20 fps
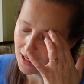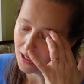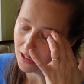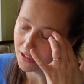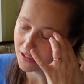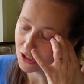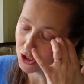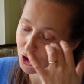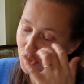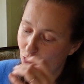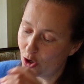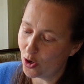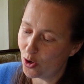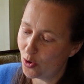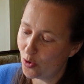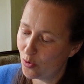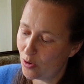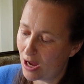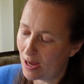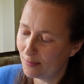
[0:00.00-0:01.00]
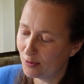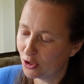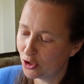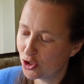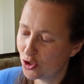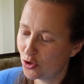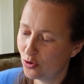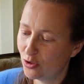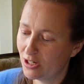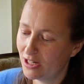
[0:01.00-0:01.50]
So I'm not
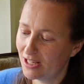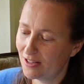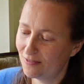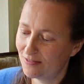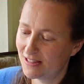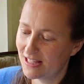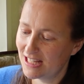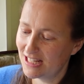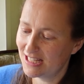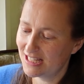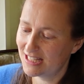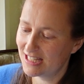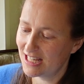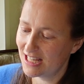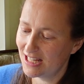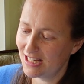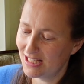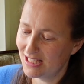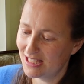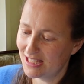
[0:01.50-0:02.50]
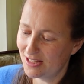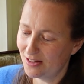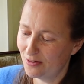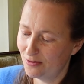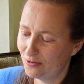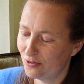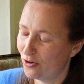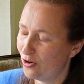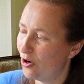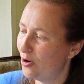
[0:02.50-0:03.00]
sure if these seeds
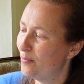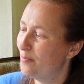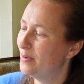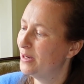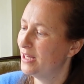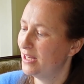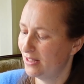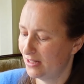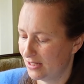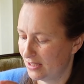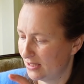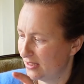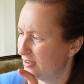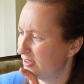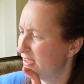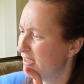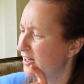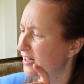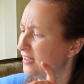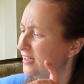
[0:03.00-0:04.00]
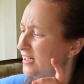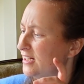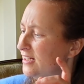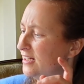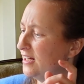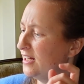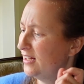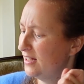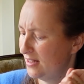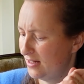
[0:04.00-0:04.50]
from Southern
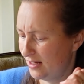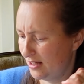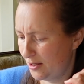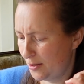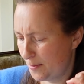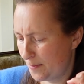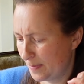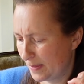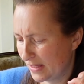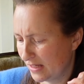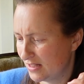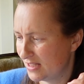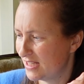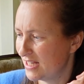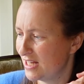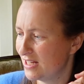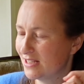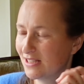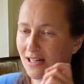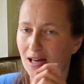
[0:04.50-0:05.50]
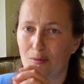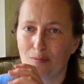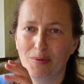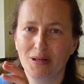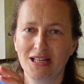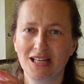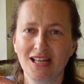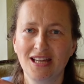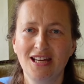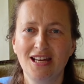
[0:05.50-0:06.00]
Seeds
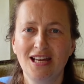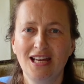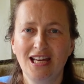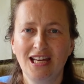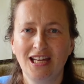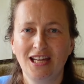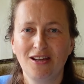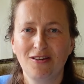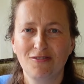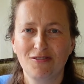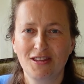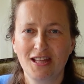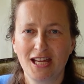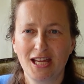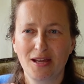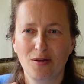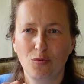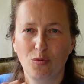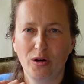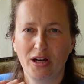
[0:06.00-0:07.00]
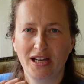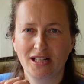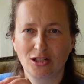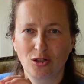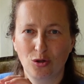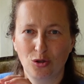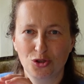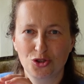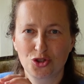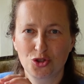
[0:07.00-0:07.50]
Company, if they were in
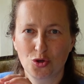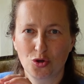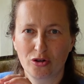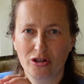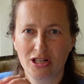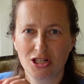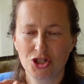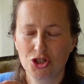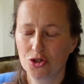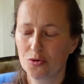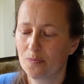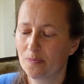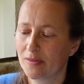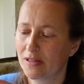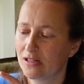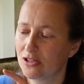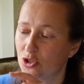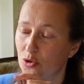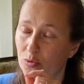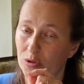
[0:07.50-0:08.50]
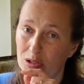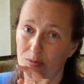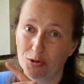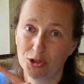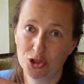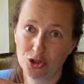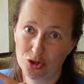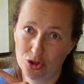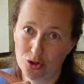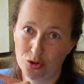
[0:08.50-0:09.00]
cold storage. So what I'm
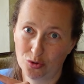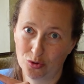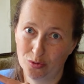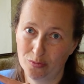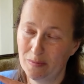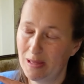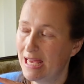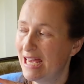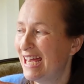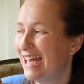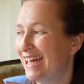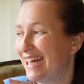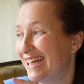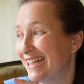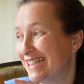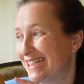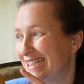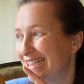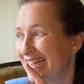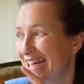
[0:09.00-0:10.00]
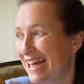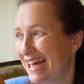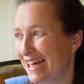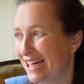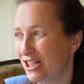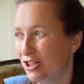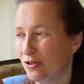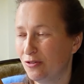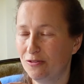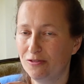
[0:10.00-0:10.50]
going to do, it's the
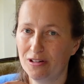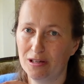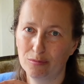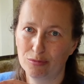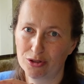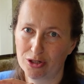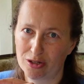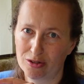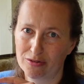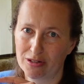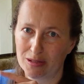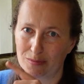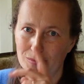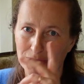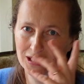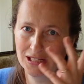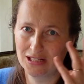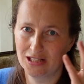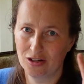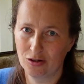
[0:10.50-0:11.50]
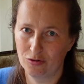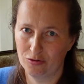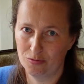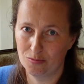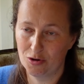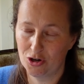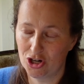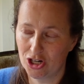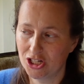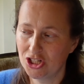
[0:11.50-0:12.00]
end of February, beginning of
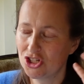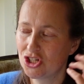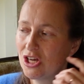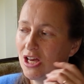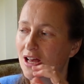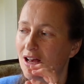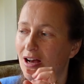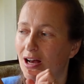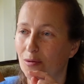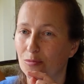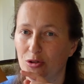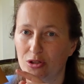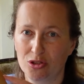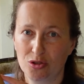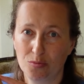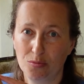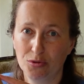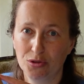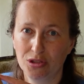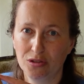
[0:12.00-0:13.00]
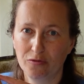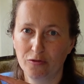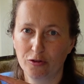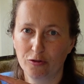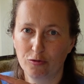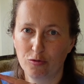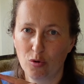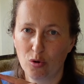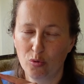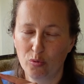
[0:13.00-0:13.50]
March. I'm going to put it for
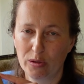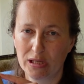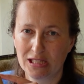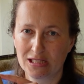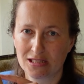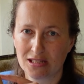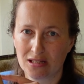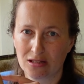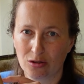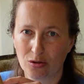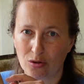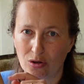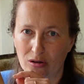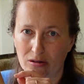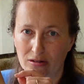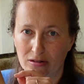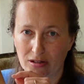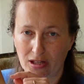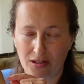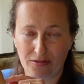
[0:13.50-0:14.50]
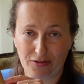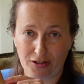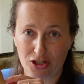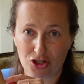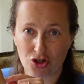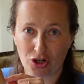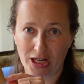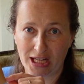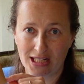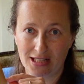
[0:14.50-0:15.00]
4 weeks into a
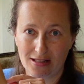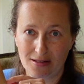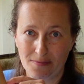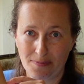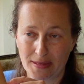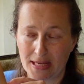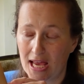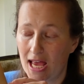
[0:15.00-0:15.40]
refrigerator.